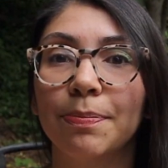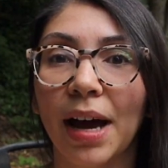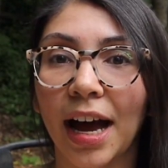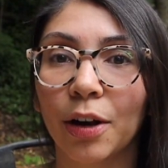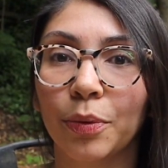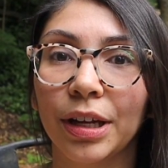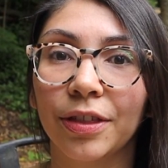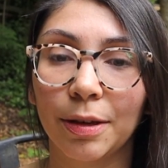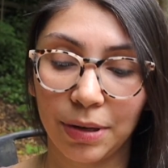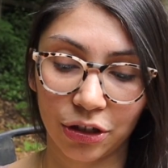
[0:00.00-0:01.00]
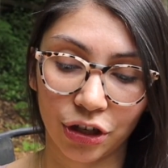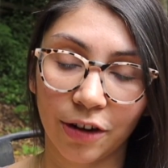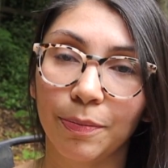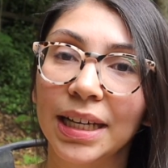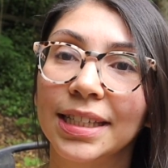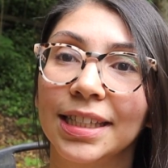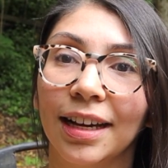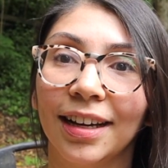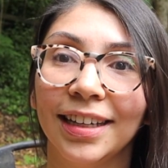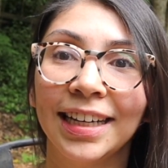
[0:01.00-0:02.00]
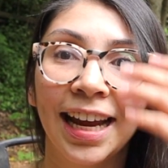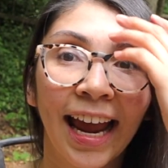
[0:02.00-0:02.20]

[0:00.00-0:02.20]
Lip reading: bag with a picture of my son